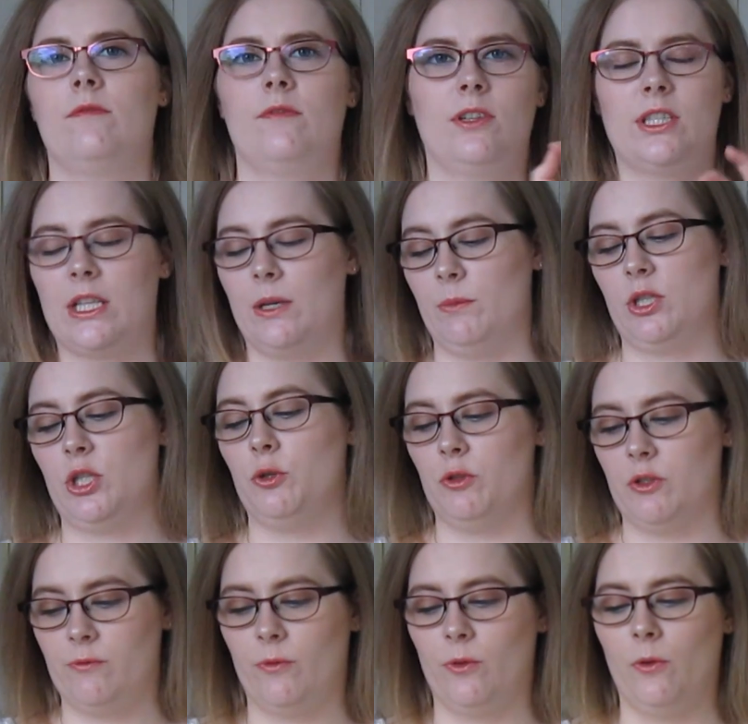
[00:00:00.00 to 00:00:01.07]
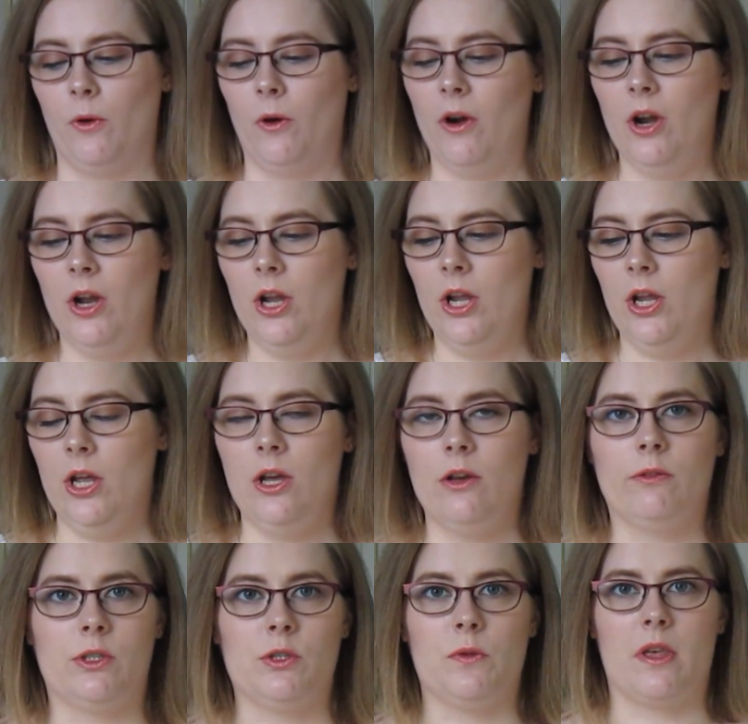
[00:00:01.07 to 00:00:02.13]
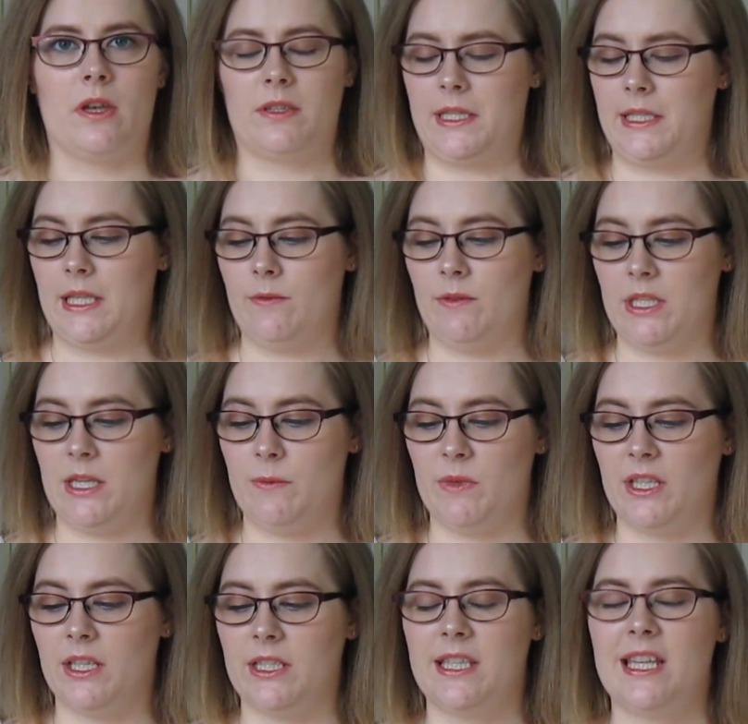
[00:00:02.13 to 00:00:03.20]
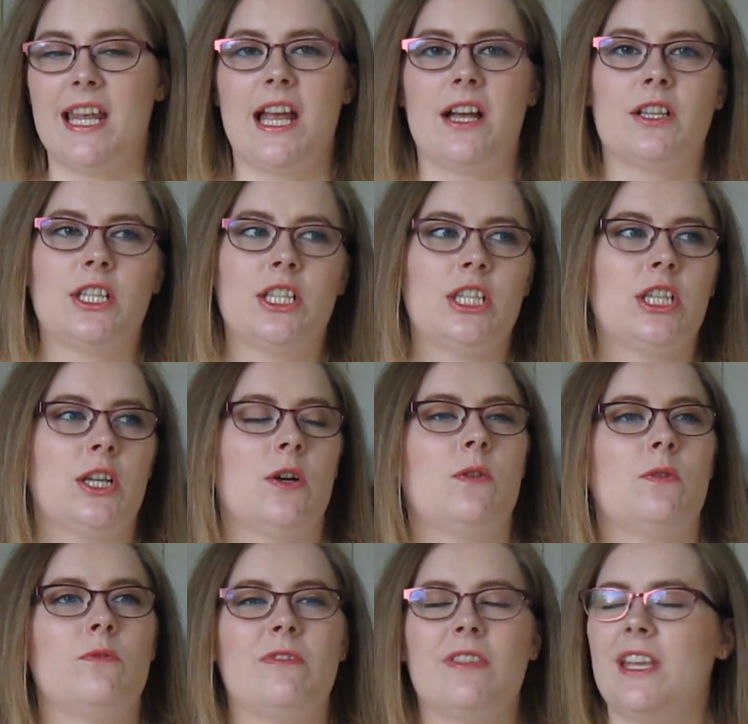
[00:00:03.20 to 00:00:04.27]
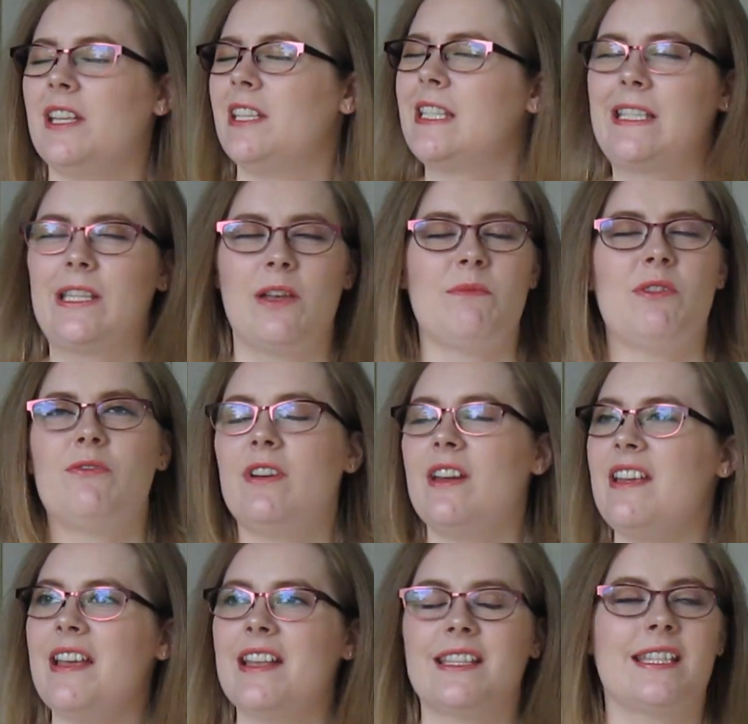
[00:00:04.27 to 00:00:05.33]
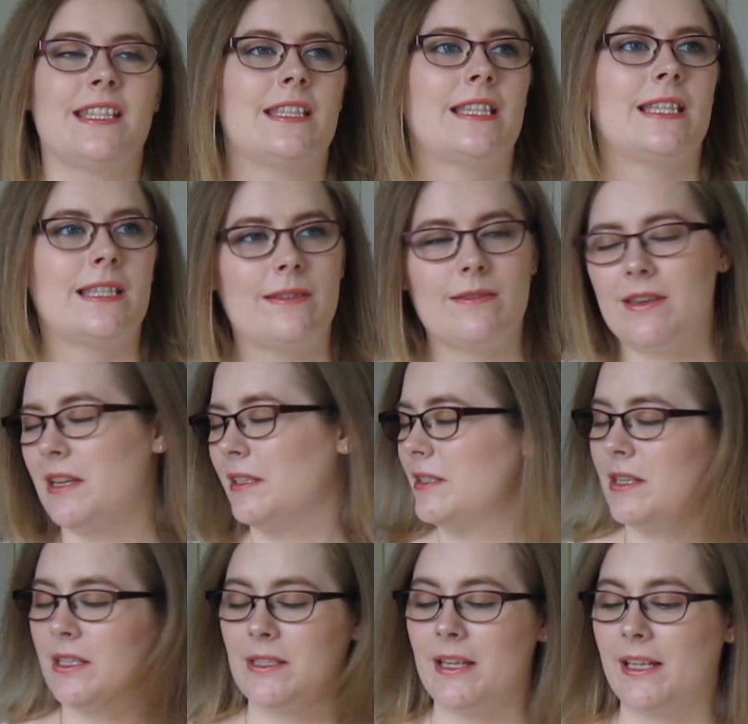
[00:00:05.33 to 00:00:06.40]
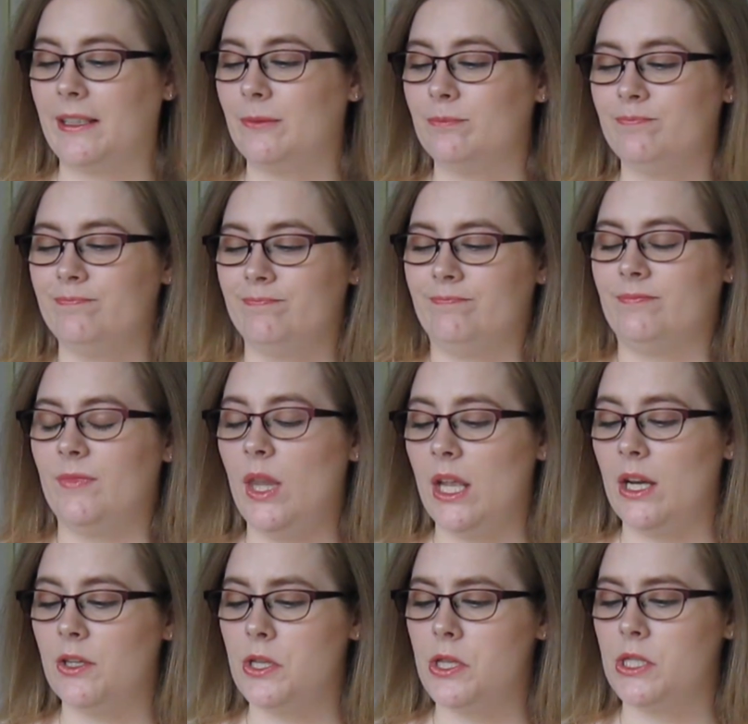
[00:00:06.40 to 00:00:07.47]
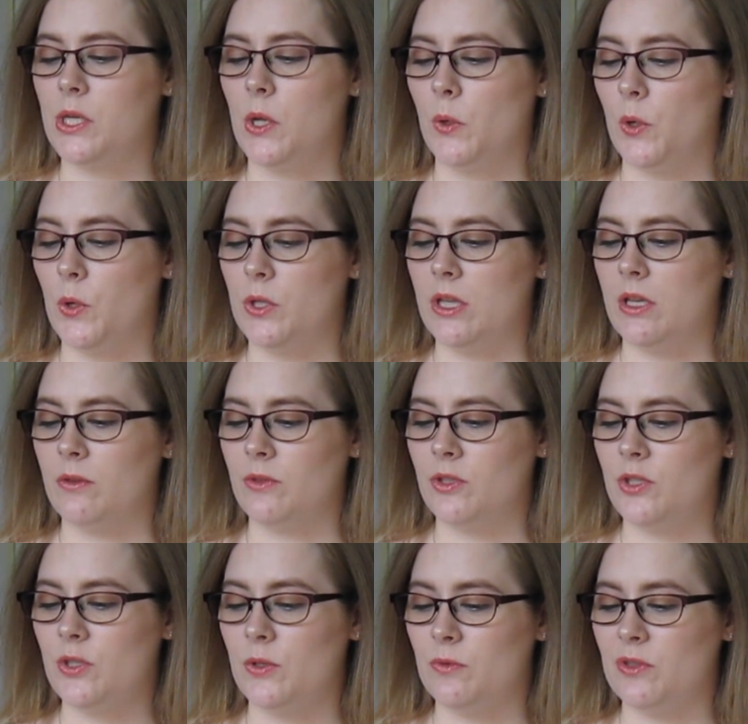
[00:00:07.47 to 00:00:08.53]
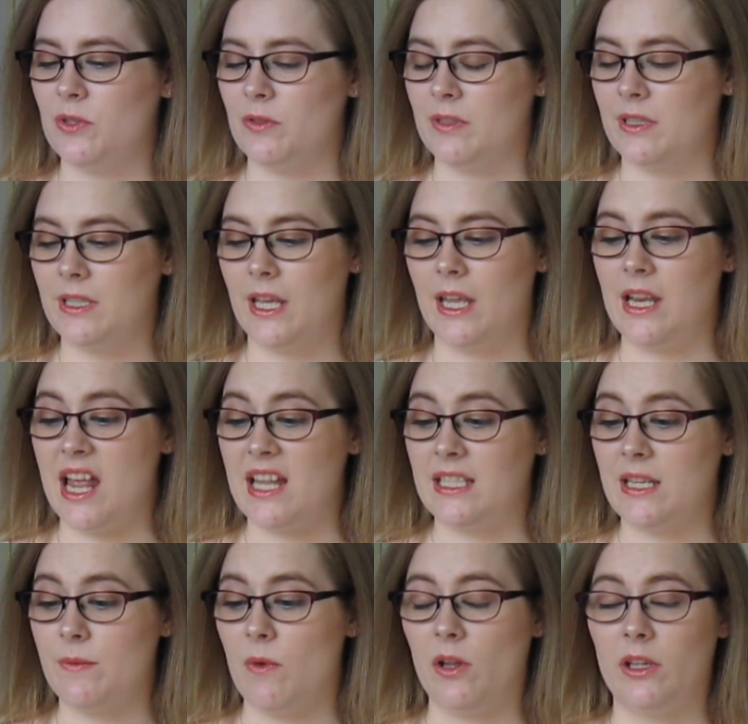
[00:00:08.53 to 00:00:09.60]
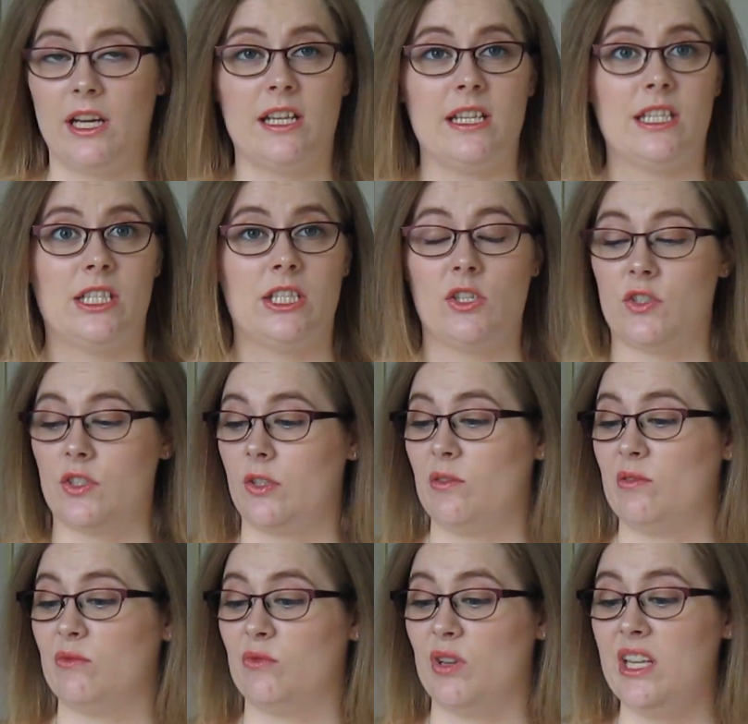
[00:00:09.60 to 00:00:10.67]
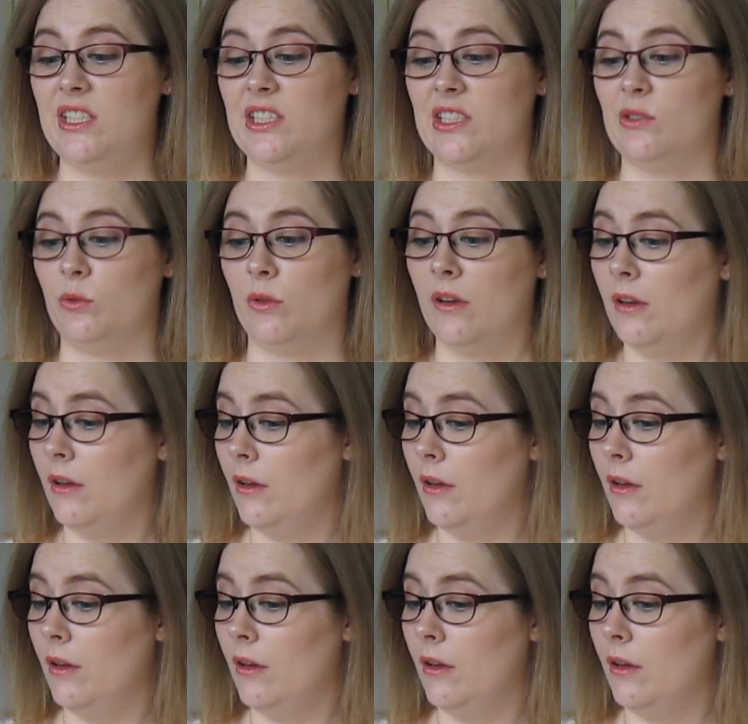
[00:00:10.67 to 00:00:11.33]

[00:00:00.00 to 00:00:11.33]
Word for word: summer tunes for for 2017 because they are so it's summery. It's it's just like mm, they're so good those two tunes. And Nancy Mulligan is just a great tune.